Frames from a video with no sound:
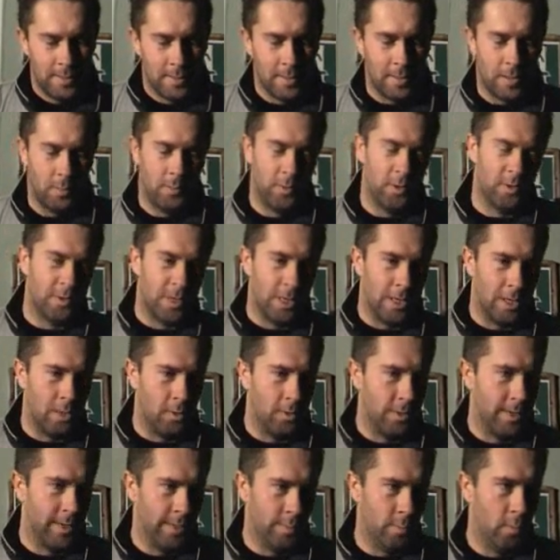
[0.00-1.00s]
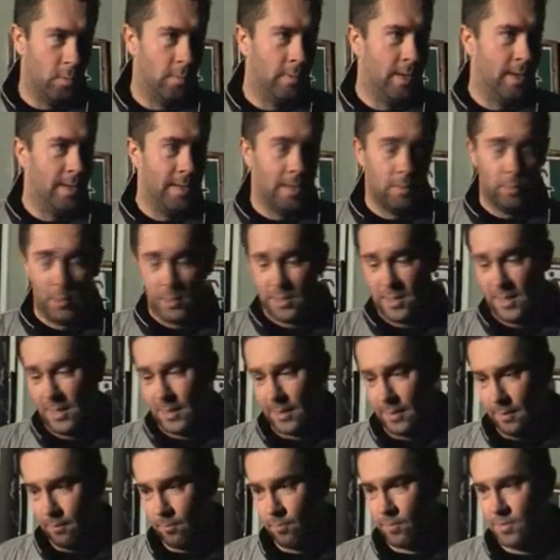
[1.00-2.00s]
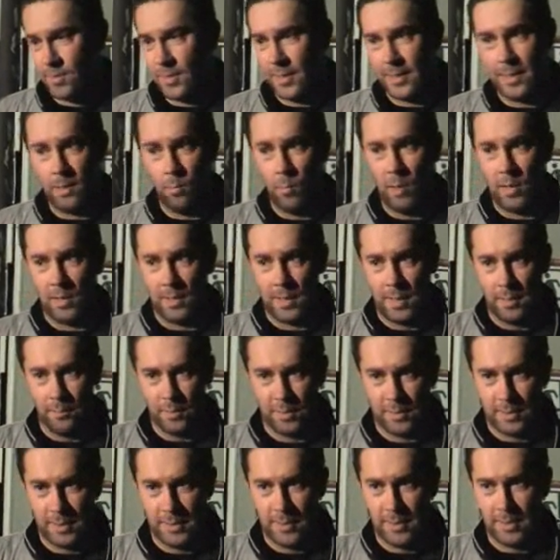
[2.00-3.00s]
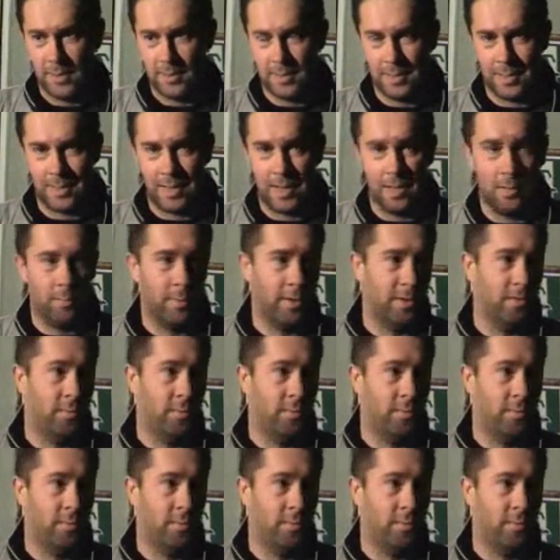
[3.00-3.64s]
We're not going to go on any more about that. We're taking one game as they come,